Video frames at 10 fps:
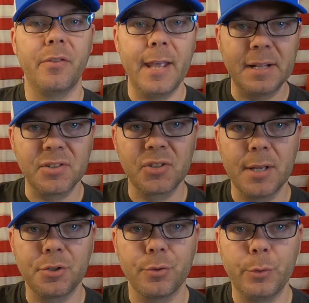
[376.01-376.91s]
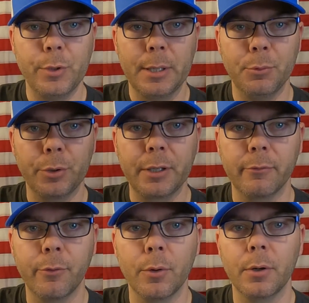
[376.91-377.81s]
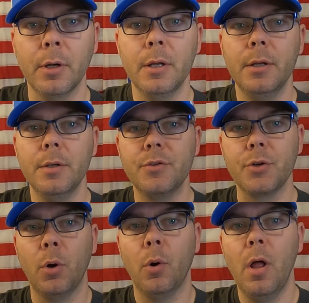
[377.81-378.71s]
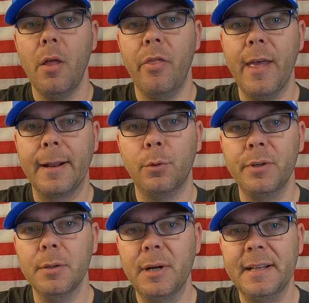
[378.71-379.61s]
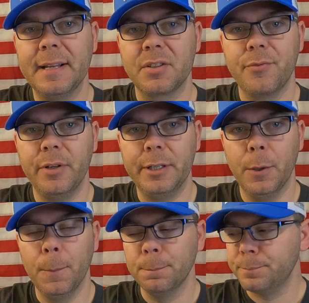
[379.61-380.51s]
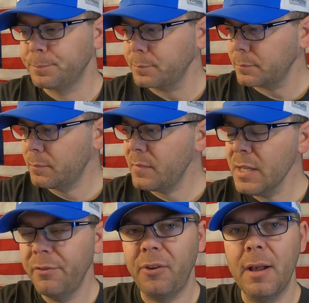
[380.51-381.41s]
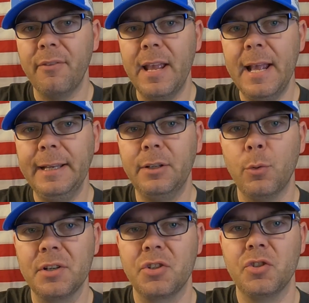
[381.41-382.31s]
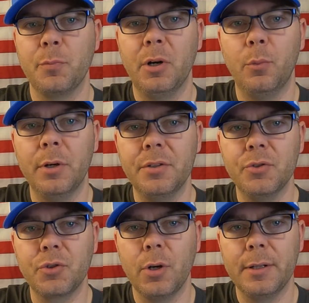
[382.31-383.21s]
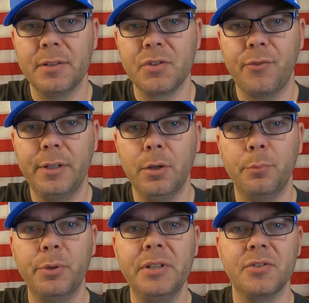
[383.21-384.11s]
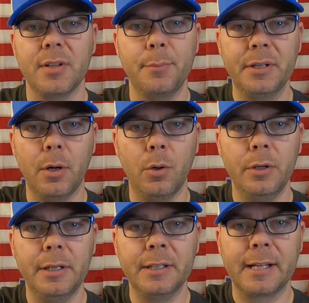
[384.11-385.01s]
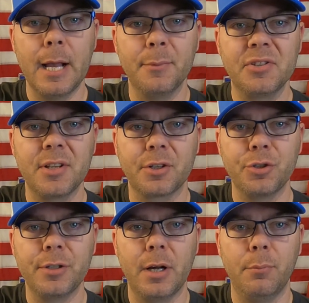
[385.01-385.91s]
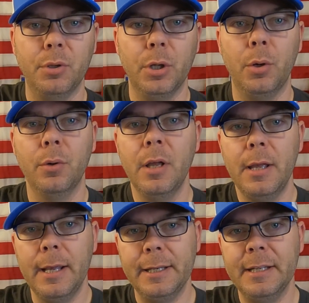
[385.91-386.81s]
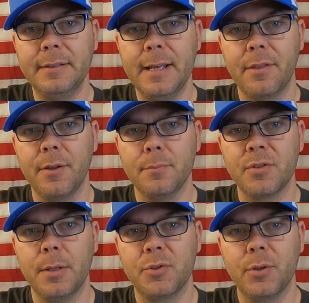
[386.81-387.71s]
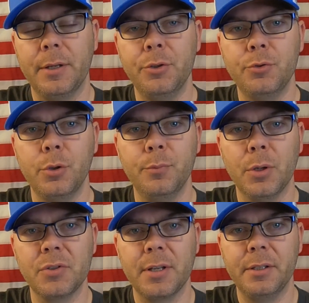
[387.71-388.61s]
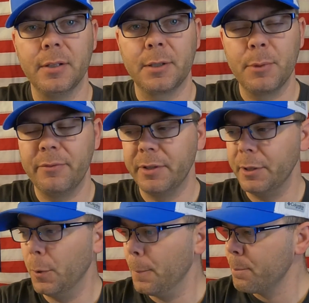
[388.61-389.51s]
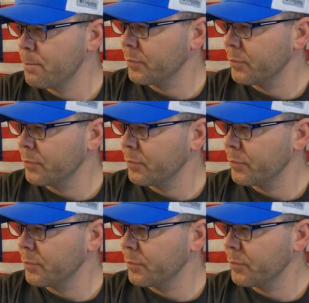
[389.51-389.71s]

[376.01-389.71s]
That's essentially what I'm looking for. So that'll be in my next video. If you have any questions about what you saw in this video, please let me know in the comment section down below and hit that thumbs up so that YouTube knows that you like my video.